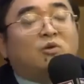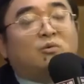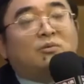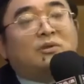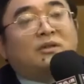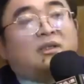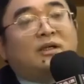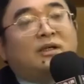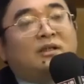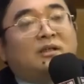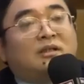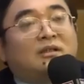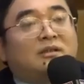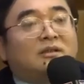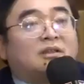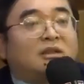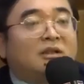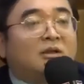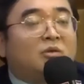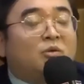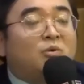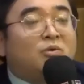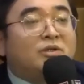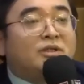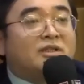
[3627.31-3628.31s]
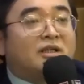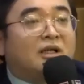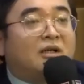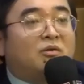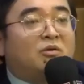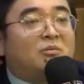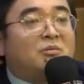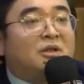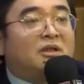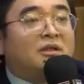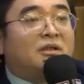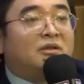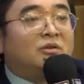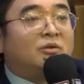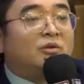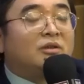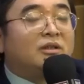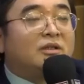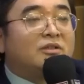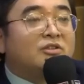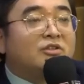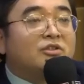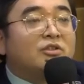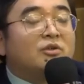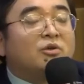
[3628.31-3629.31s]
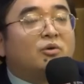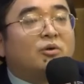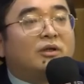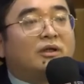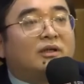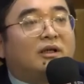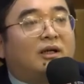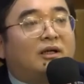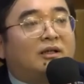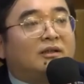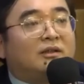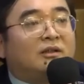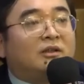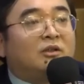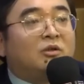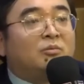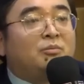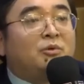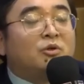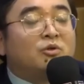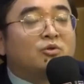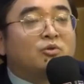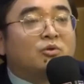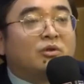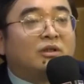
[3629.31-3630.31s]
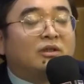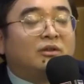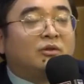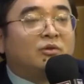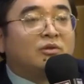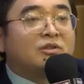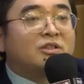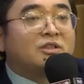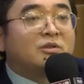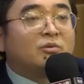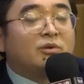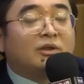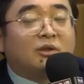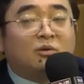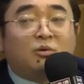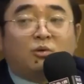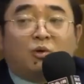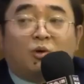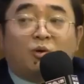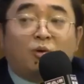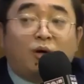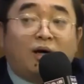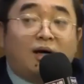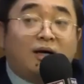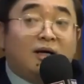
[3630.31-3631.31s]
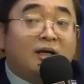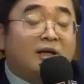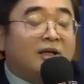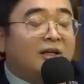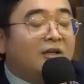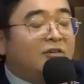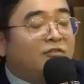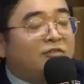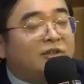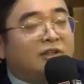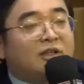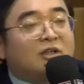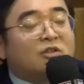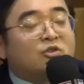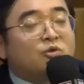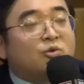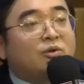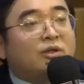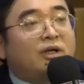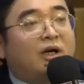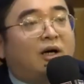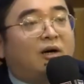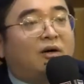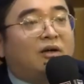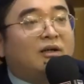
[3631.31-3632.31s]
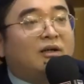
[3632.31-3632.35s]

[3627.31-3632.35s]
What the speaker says: can provide intelligence, wisdom, and references to decision